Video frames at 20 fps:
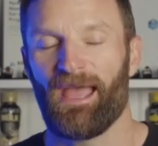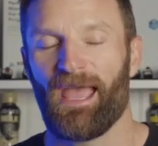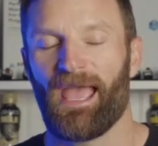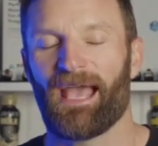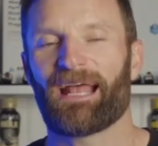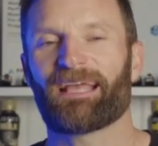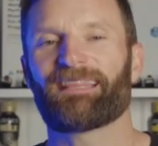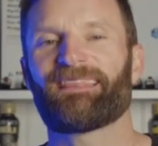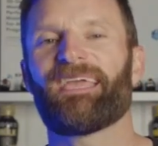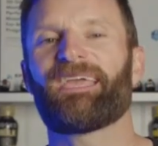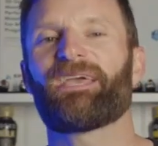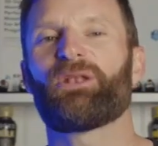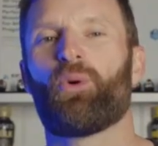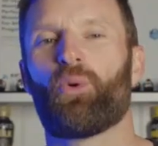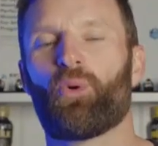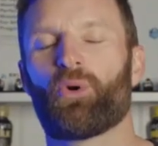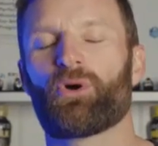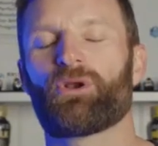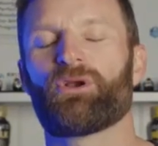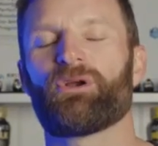And I think in
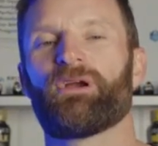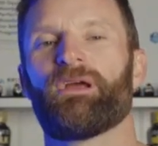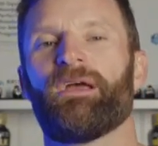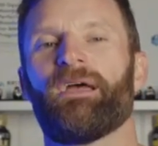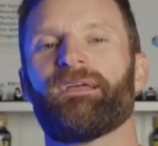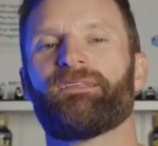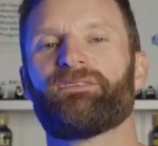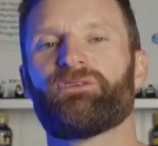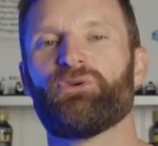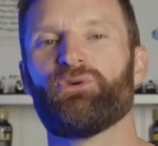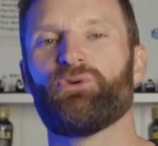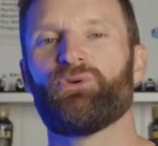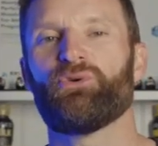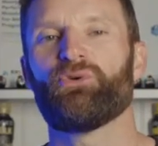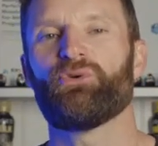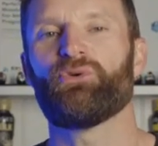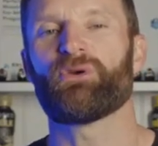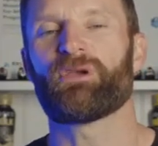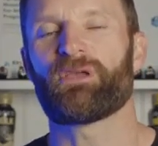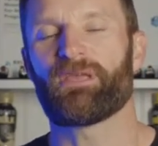order
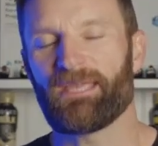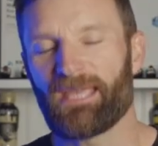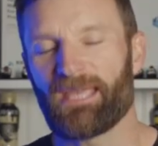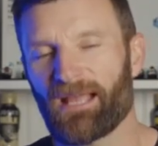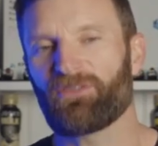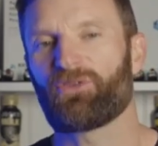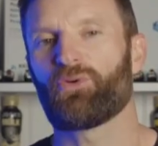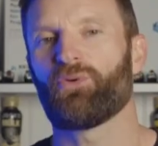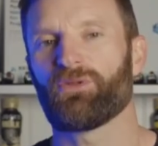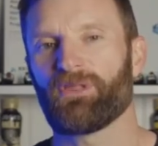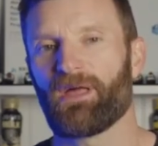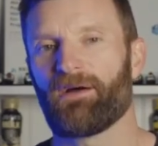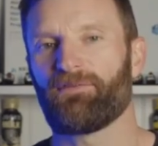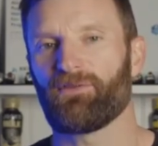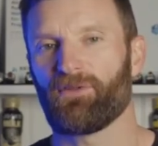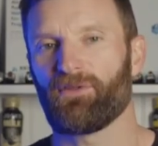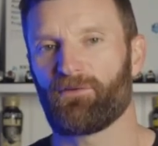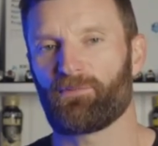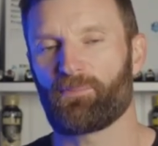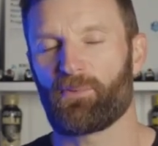to get to a
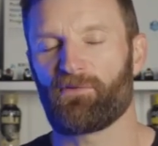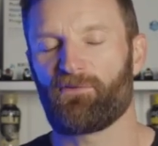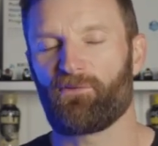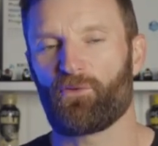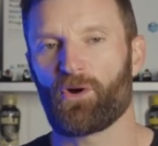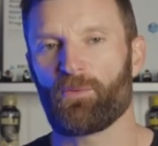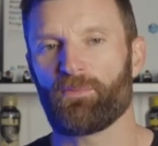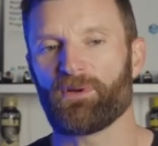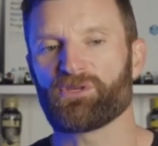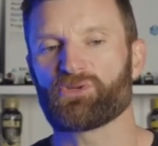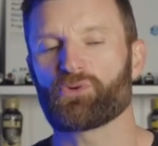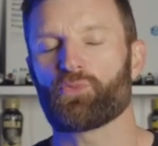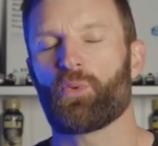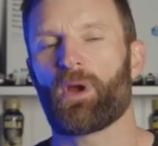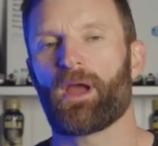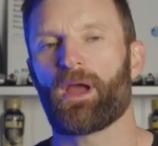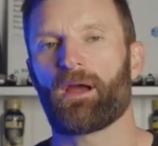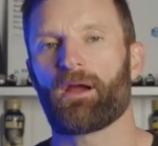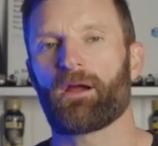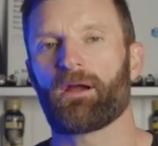level of performance
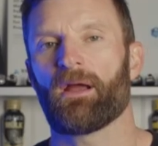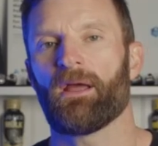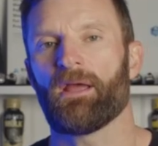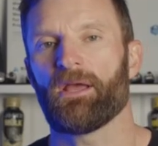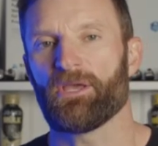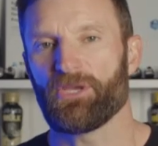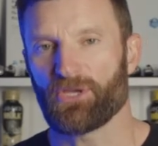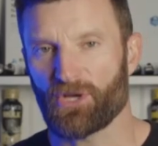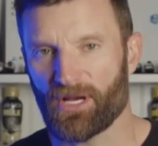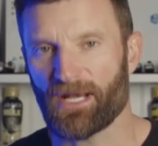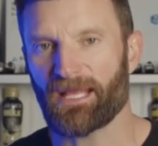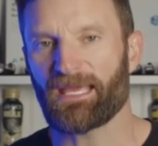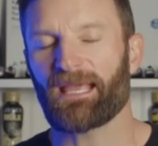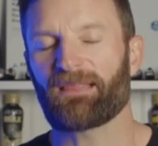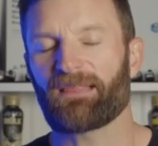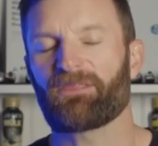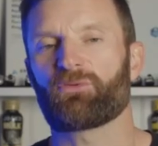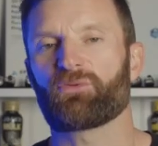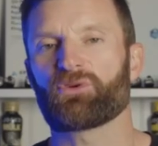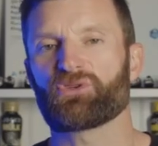where you're going to
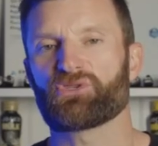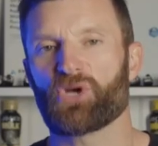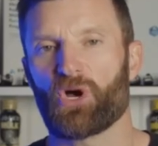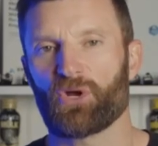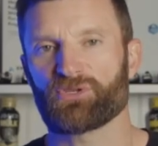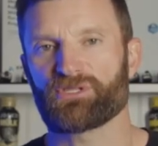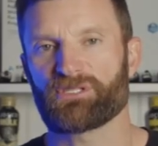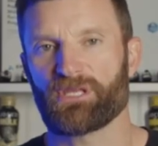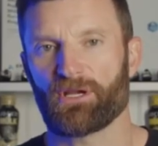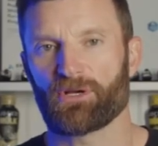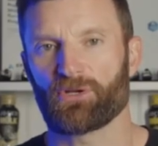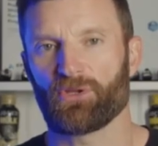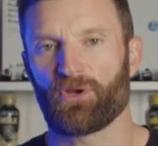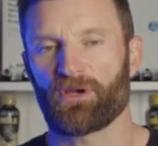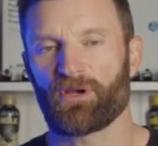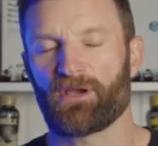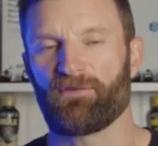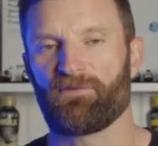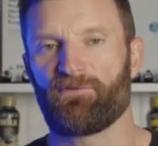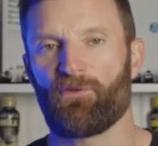get the results that you're
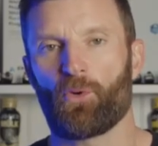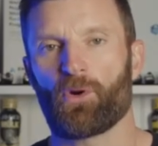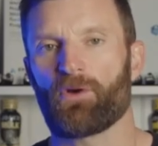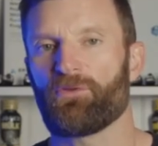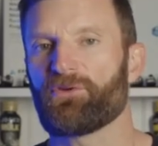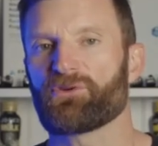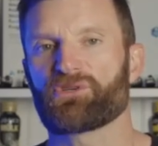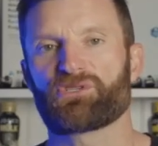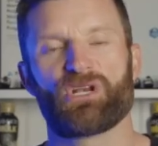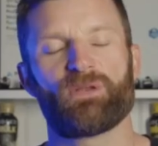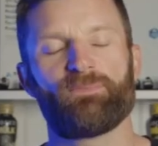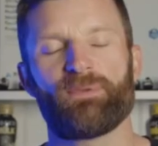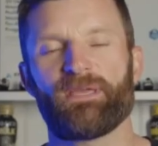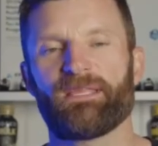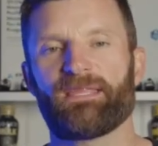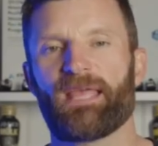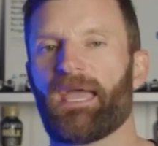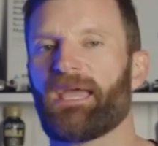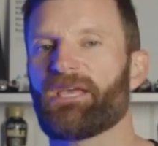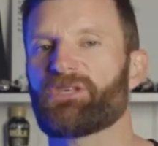looking for, there's going to be
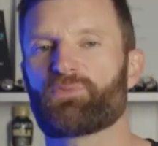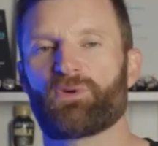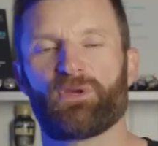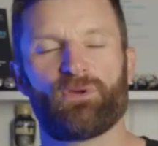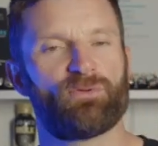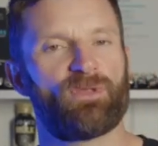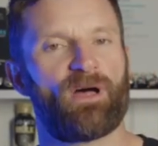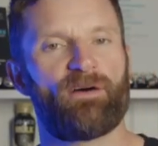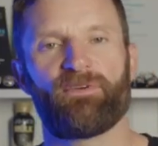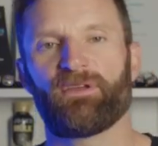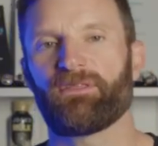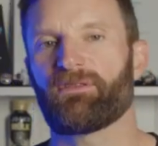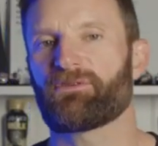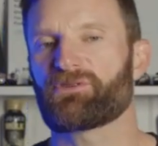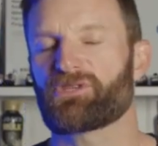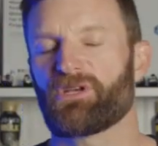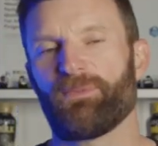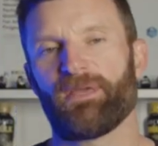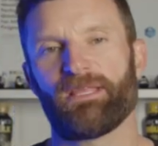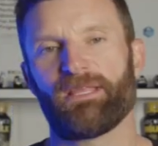days where you love it. There's
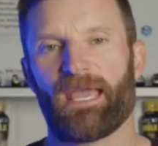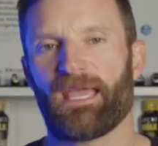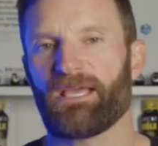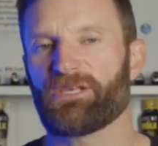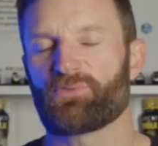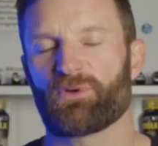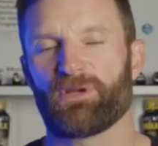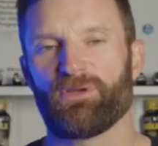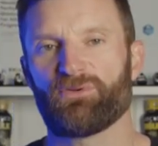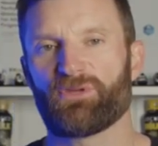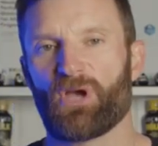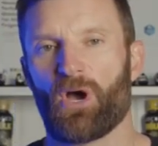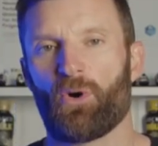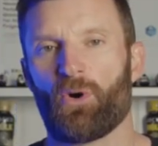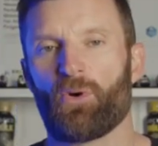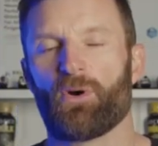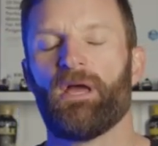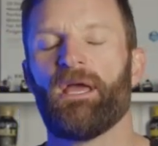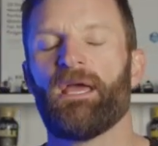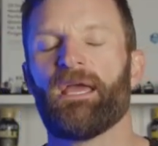going to be days where you
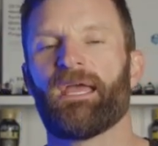don't.